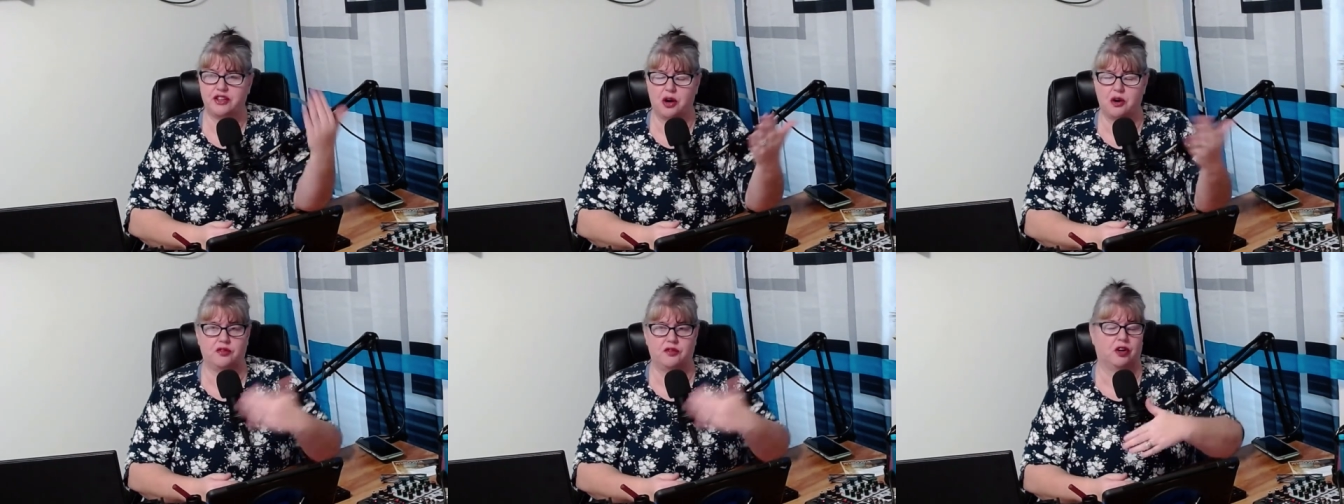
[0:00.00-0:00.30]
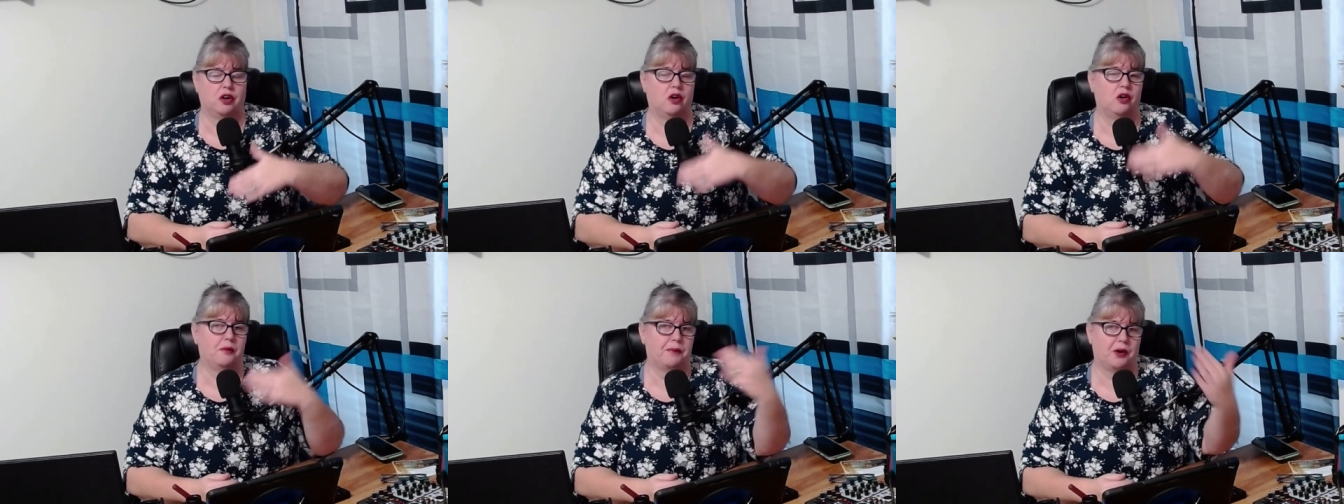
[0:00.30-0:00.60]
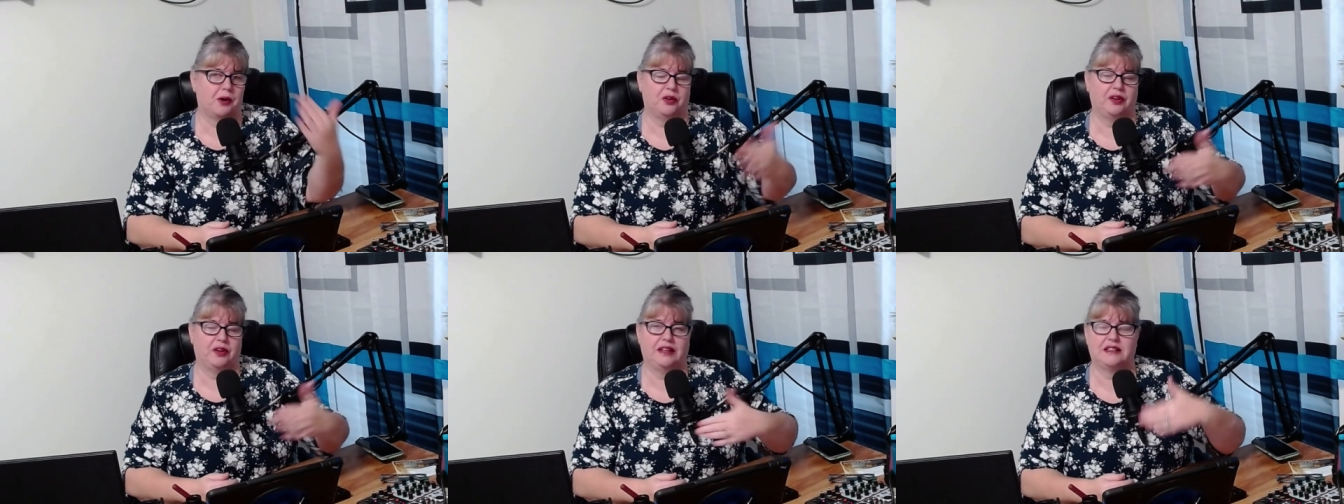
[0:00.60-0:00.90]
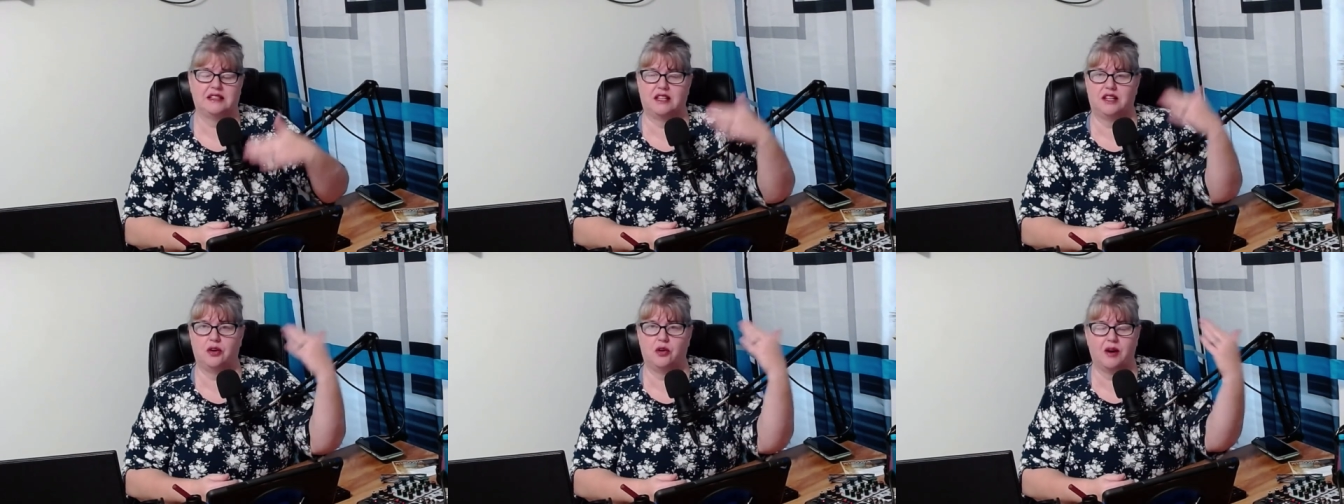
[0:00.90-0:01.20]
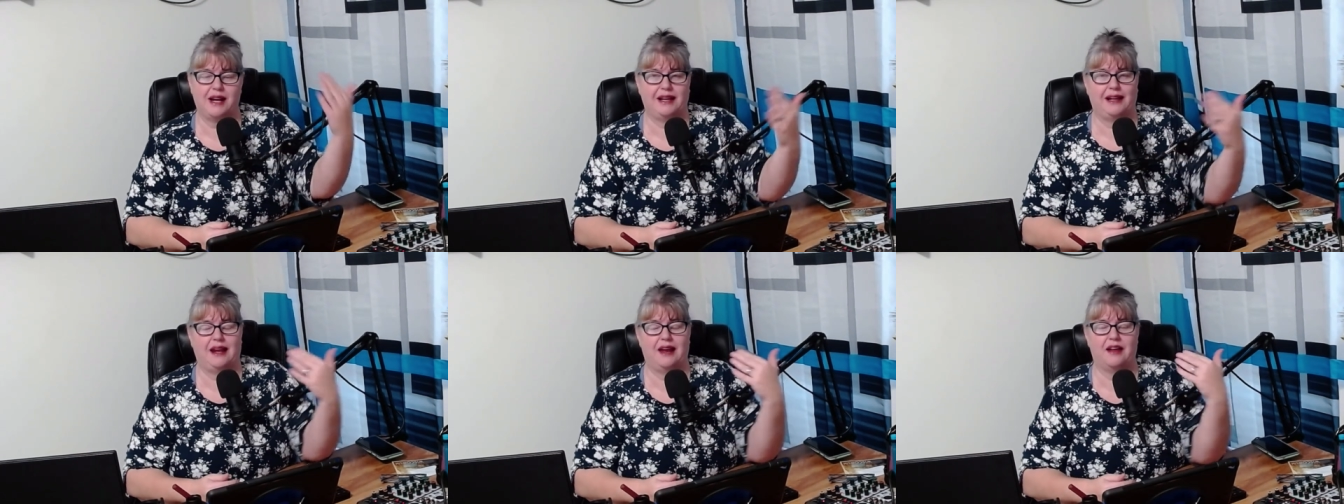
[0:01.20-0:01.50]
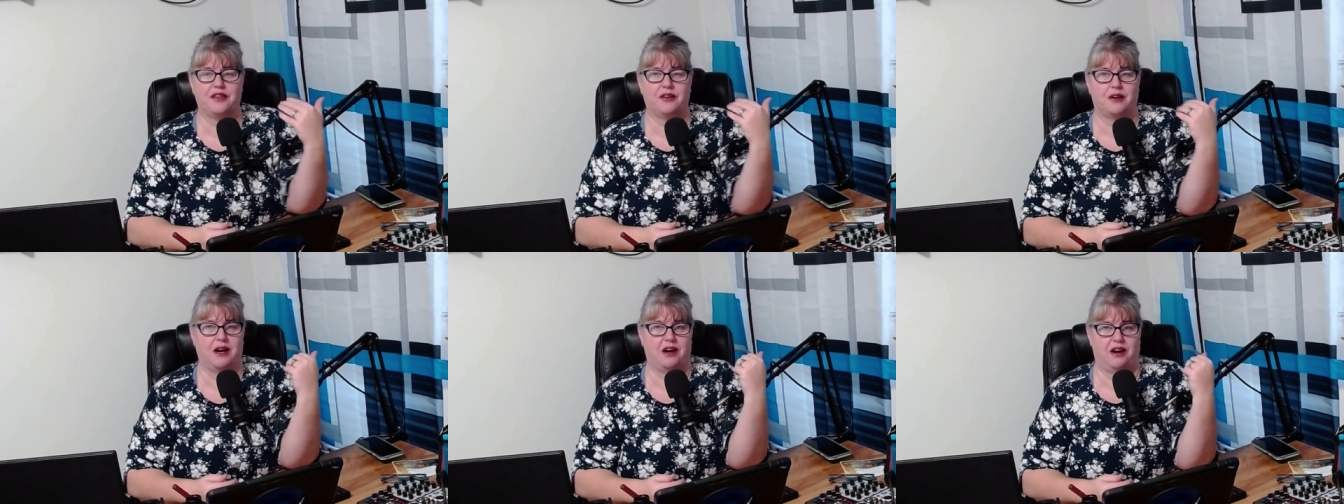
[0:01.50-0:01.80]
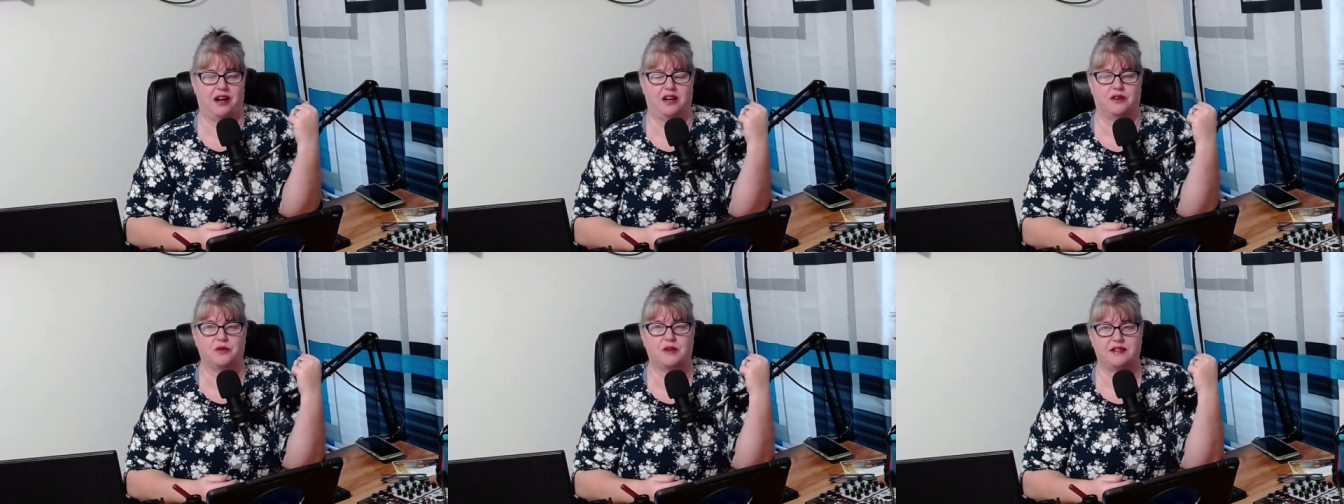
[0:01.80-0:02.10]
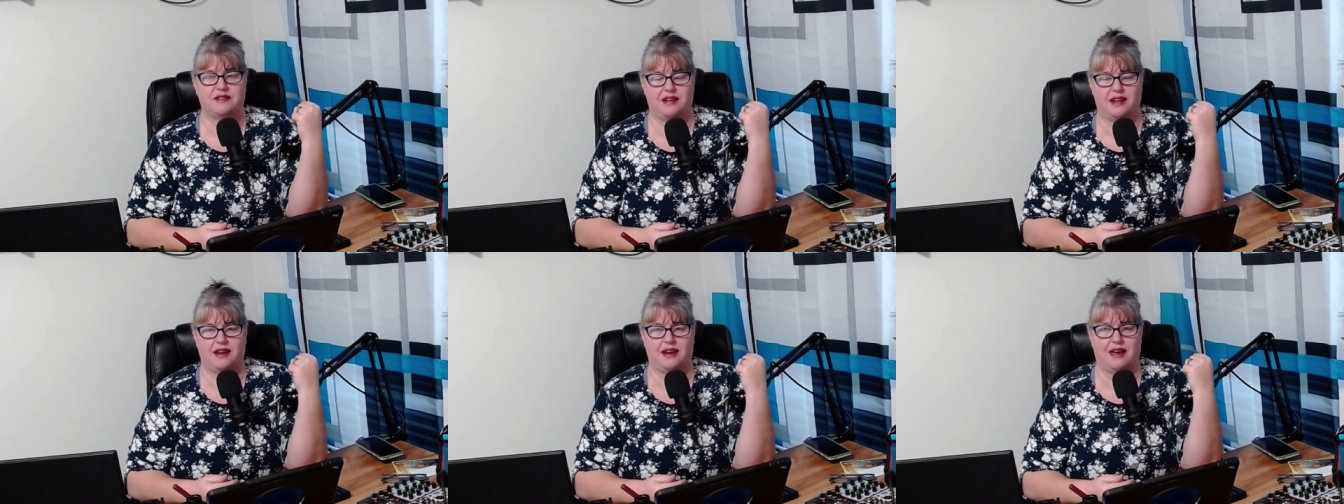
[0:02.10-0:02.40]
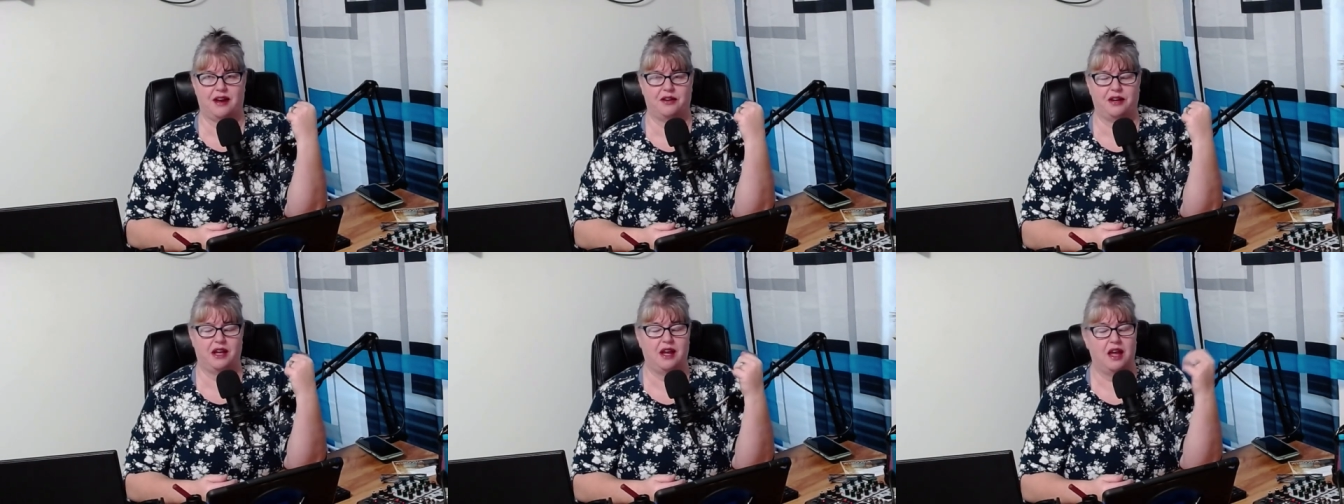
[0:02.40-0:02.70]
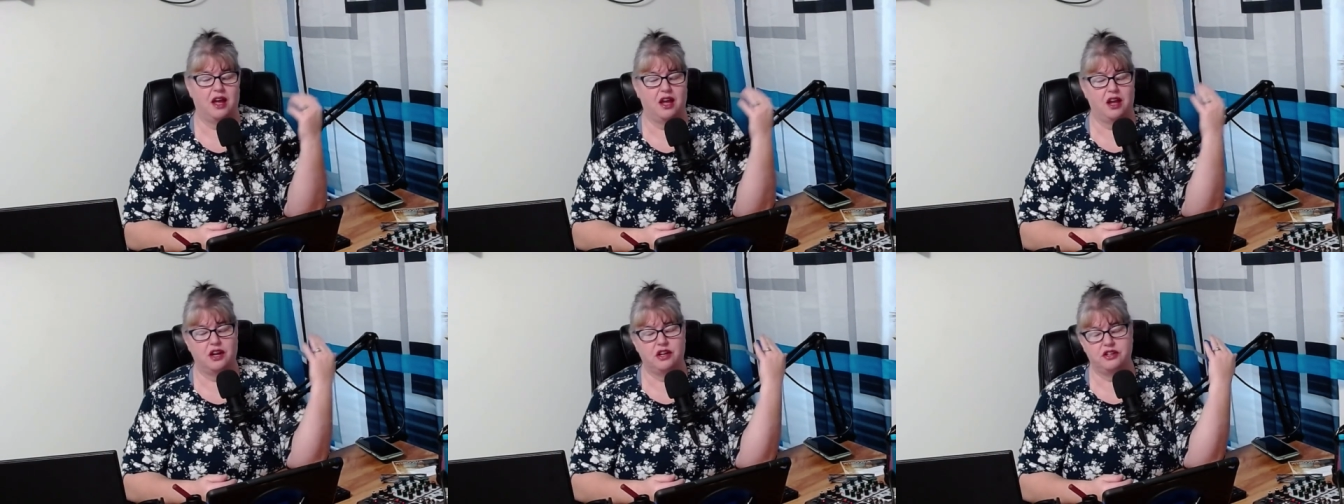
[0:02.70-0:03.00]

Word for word: Dover or Burlington or any other area in Racine County,